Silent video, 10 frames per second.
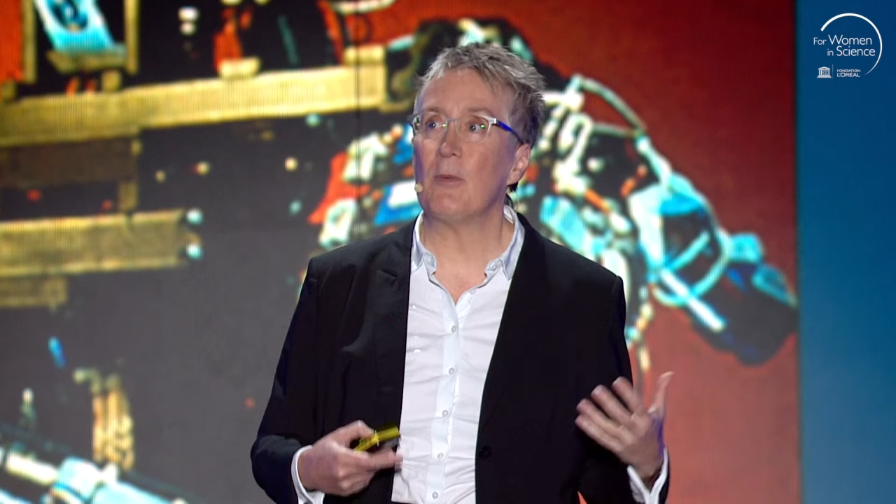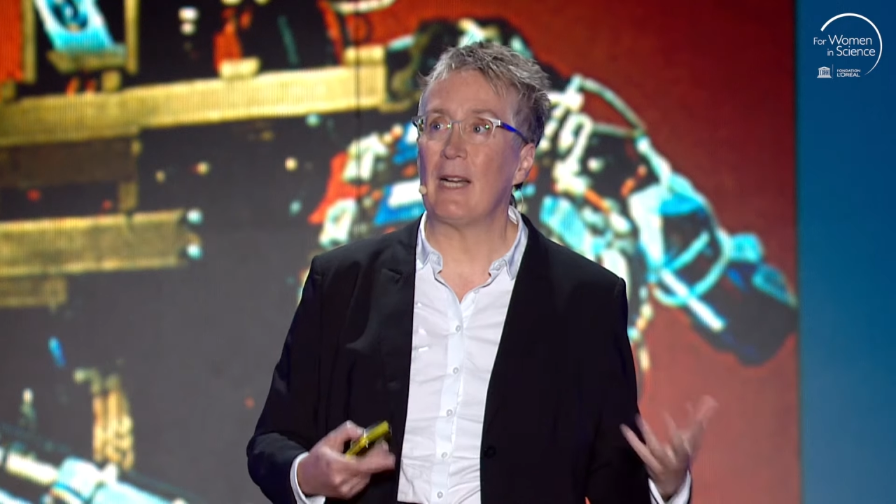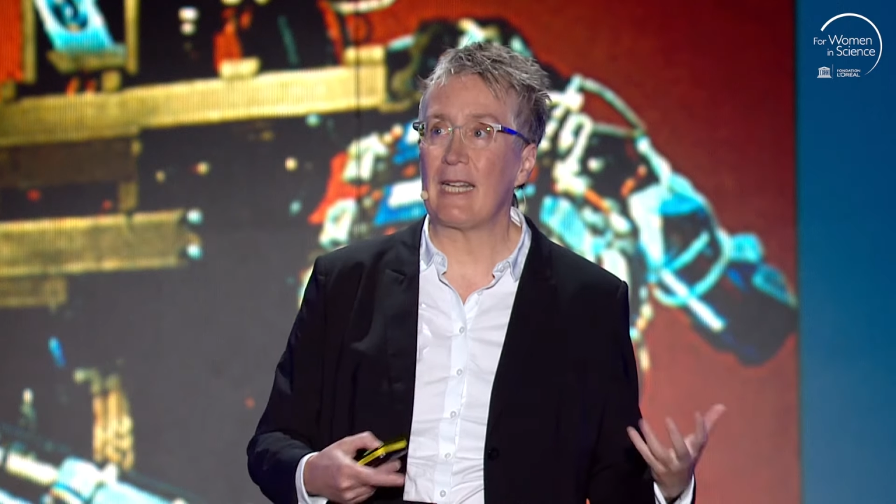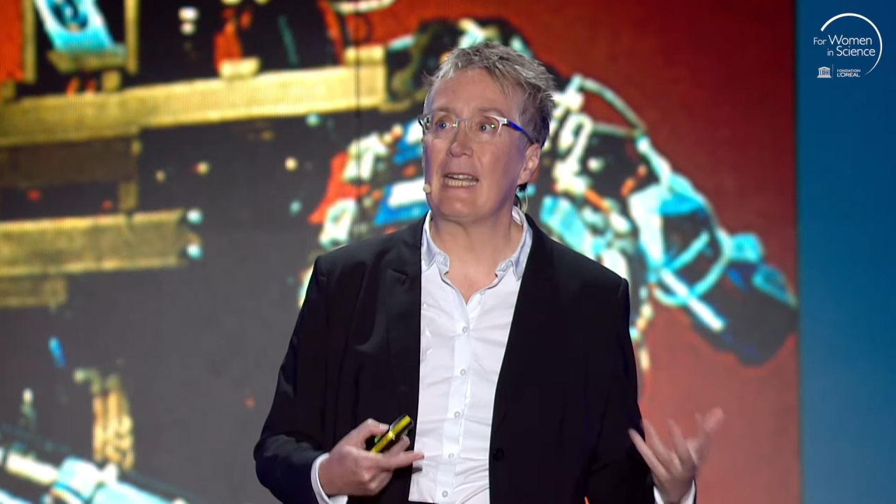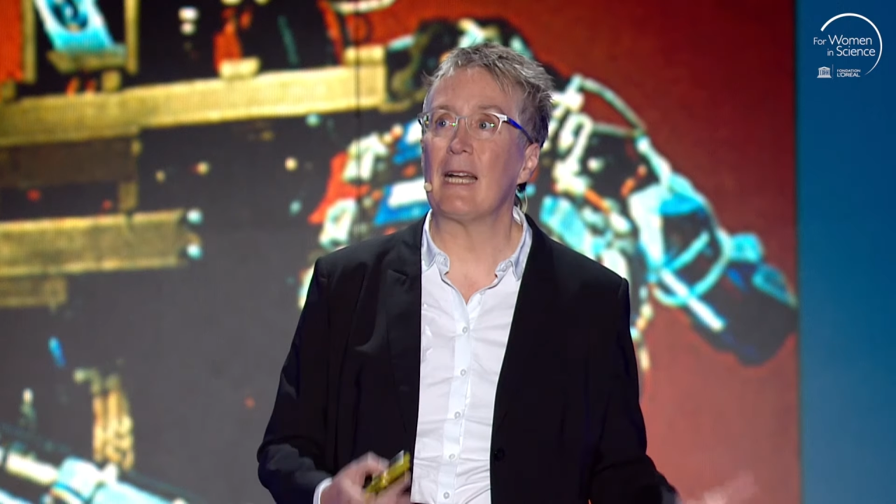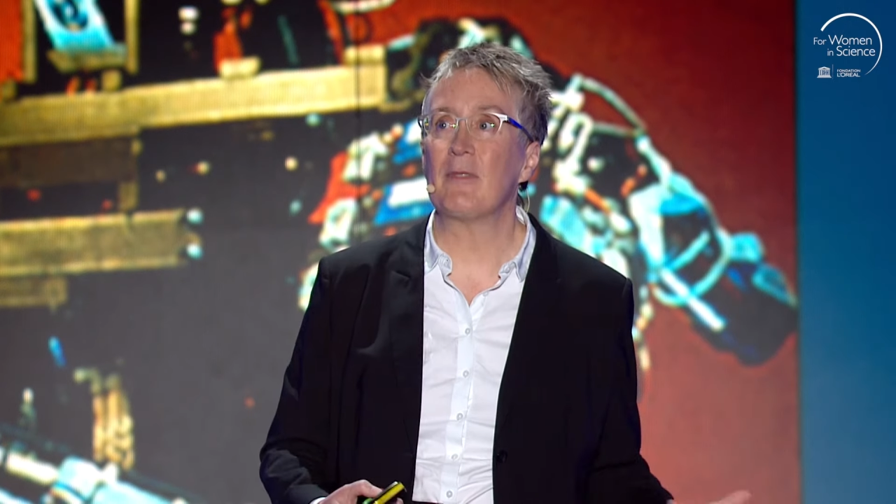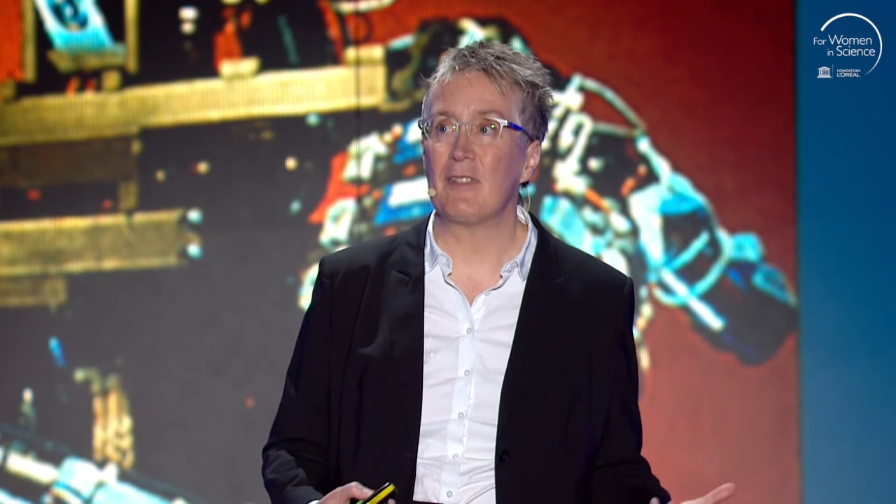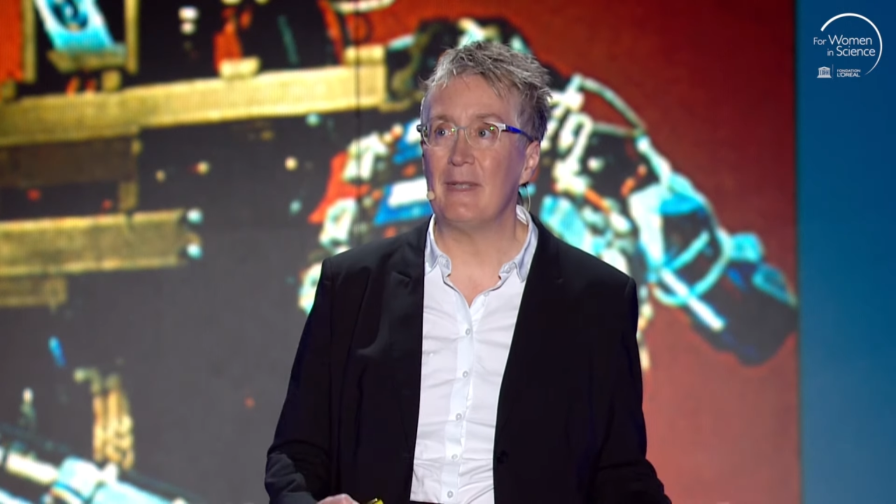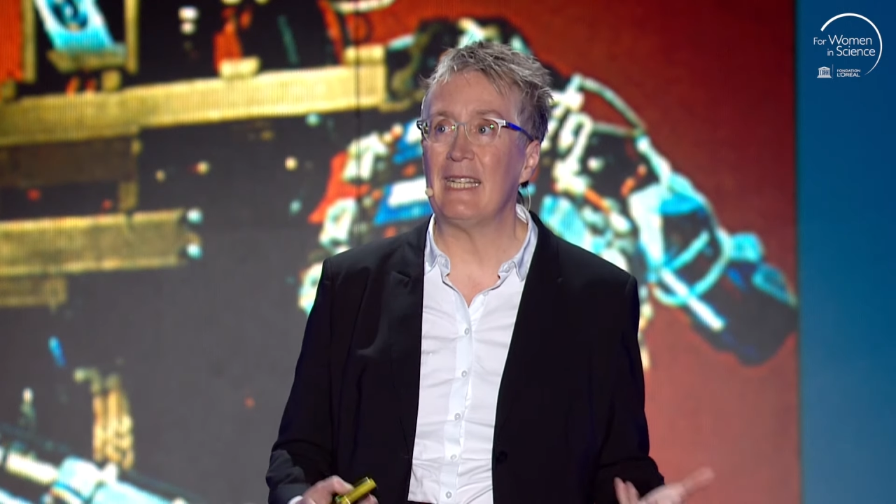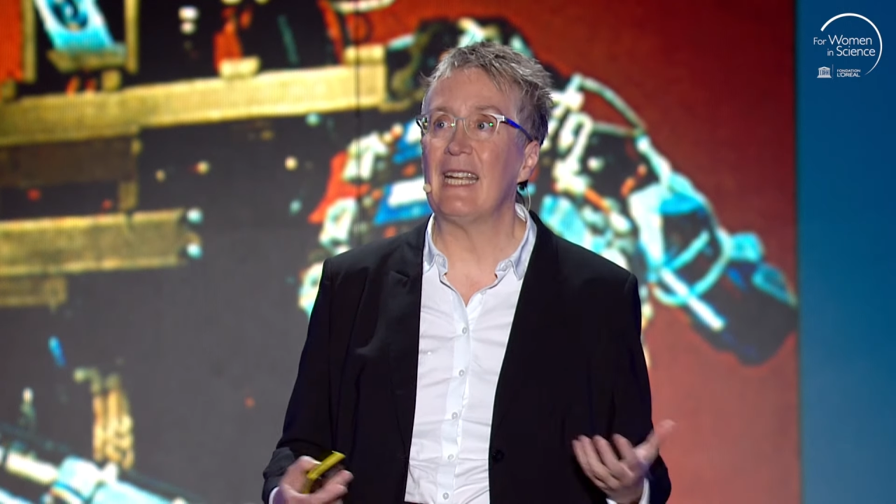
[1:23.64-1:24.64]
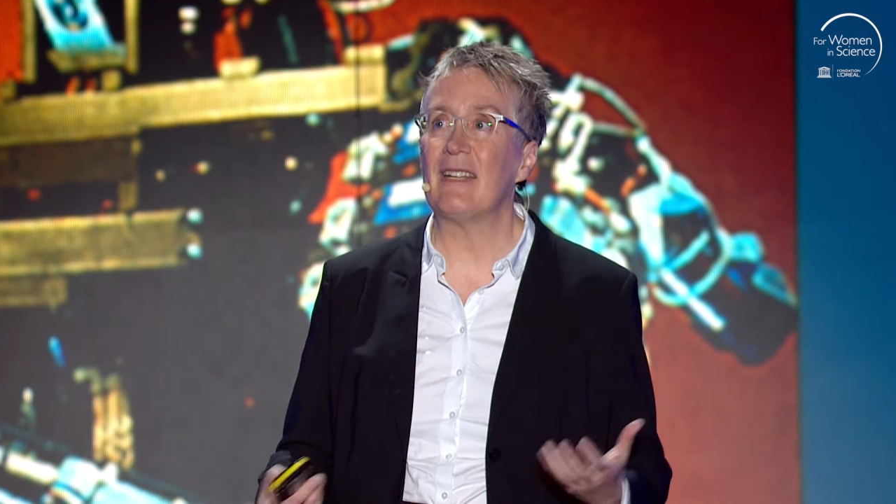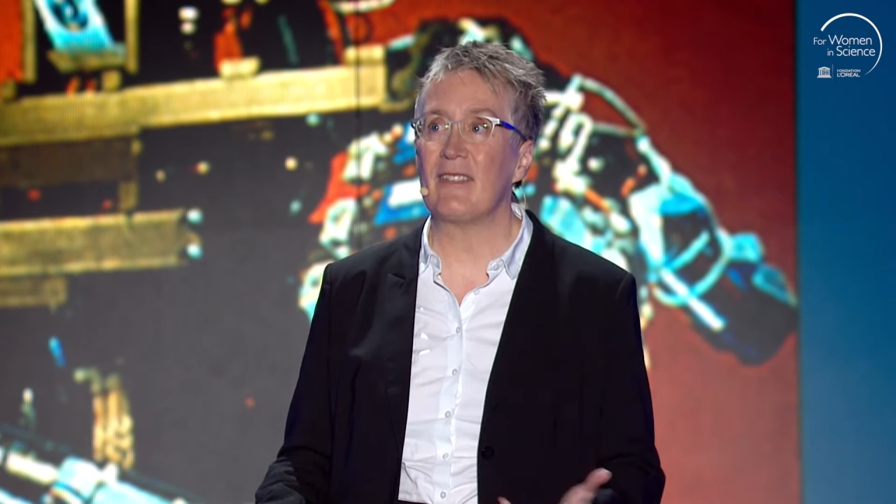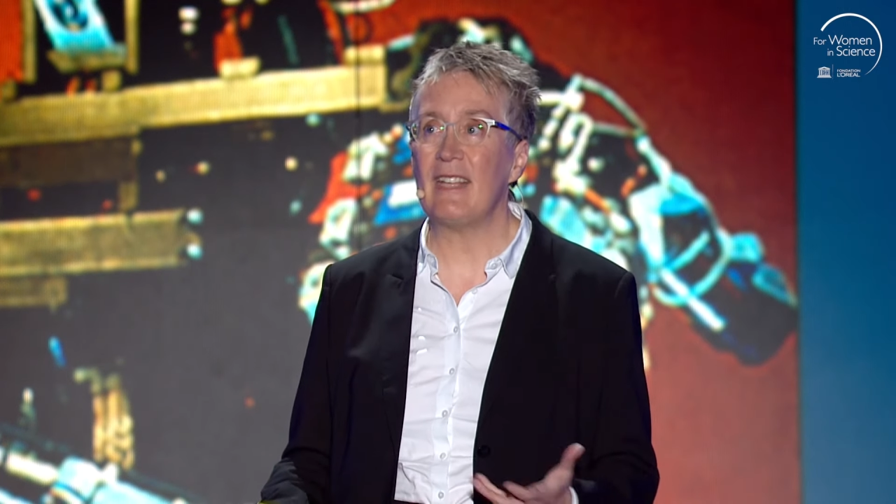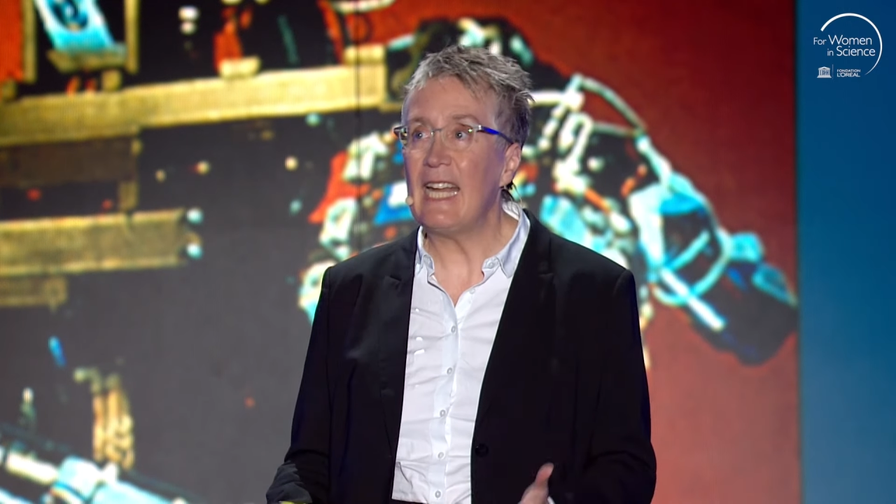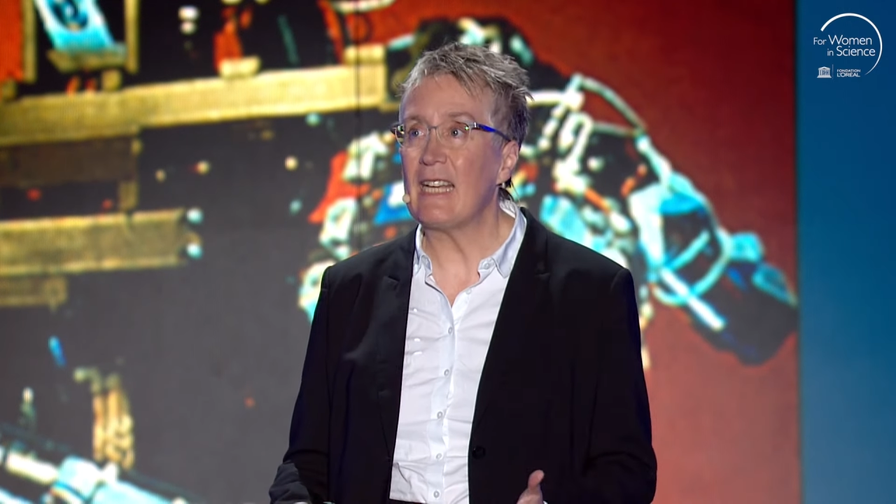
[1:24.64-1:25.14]
walking up to me and
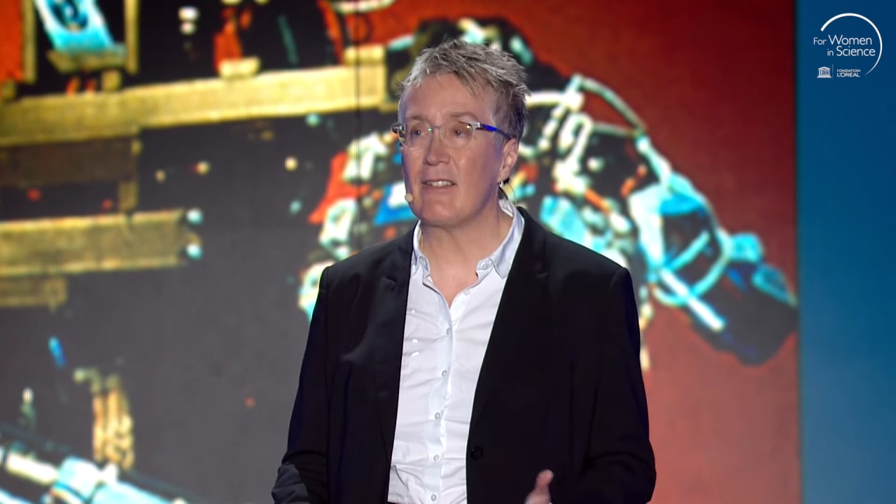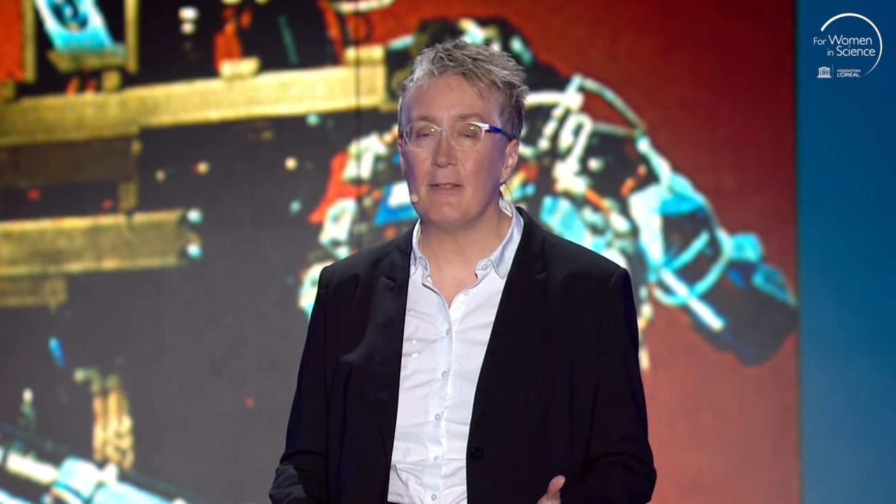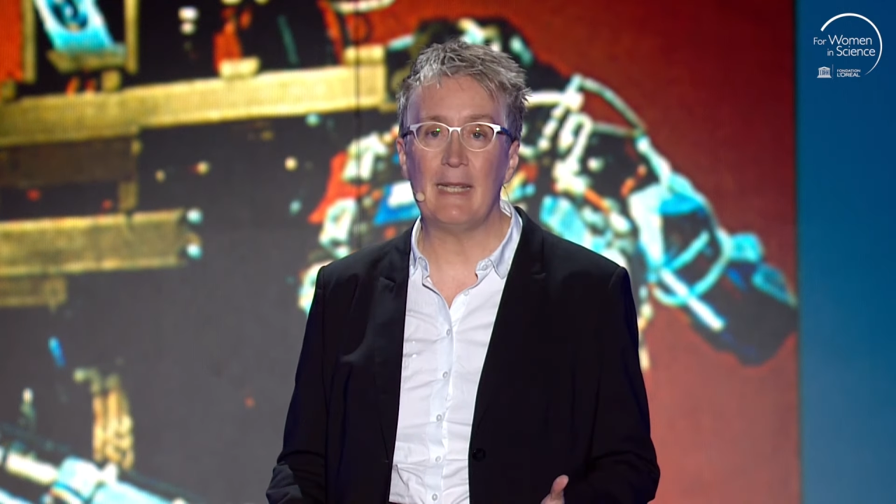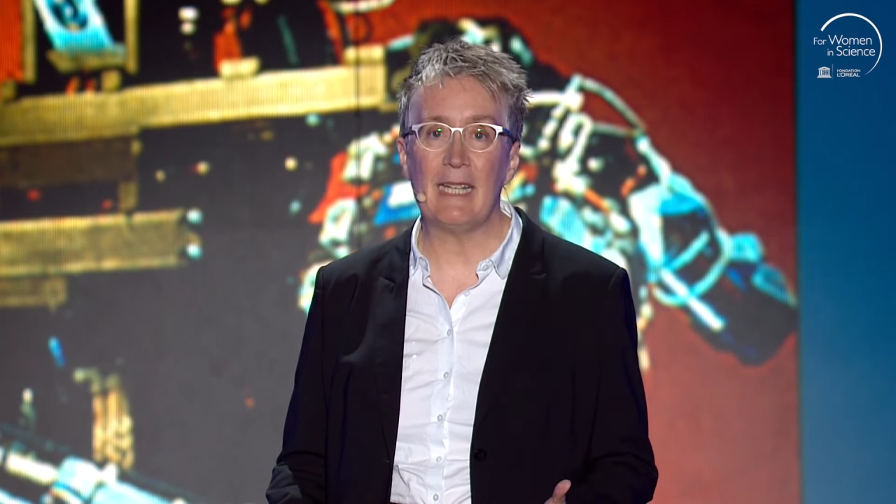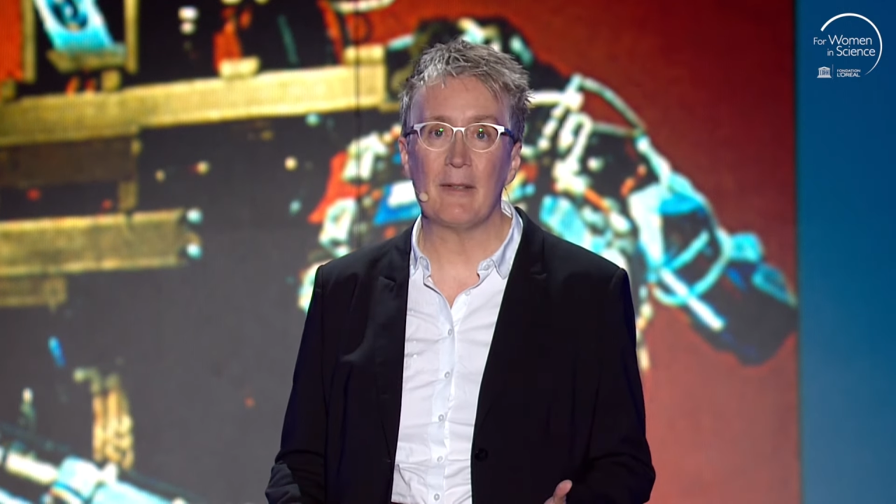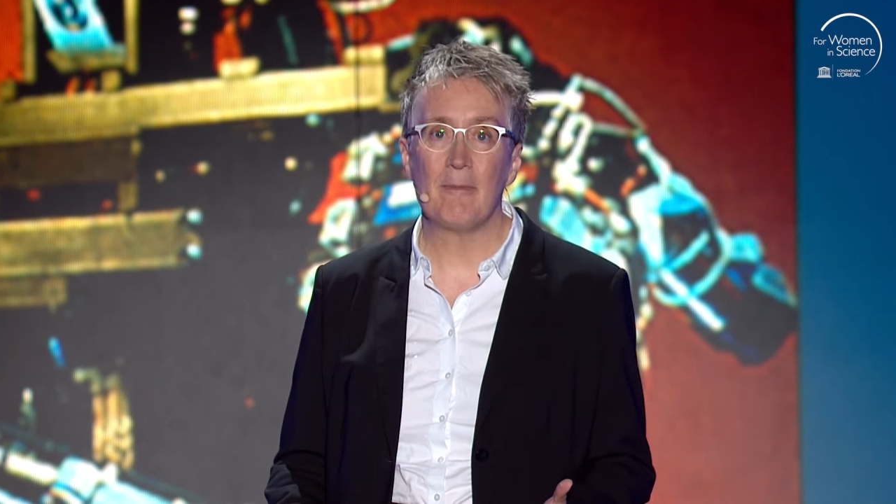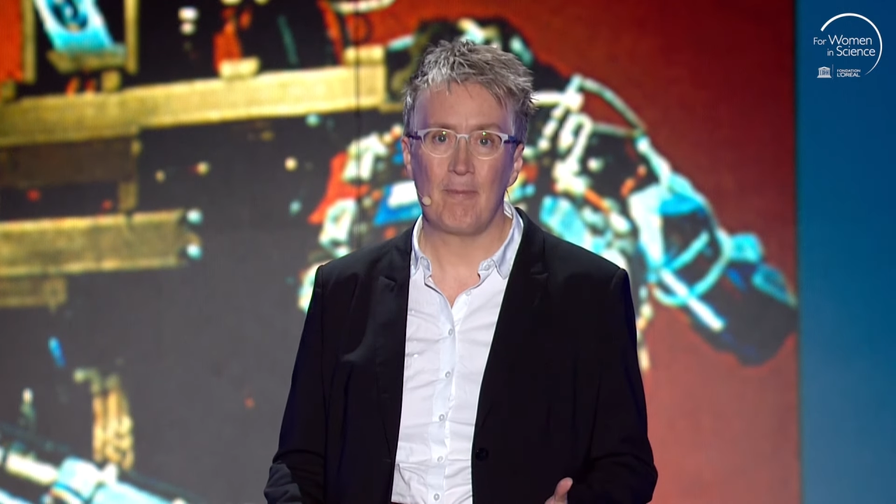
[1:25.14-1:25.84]
saying to me,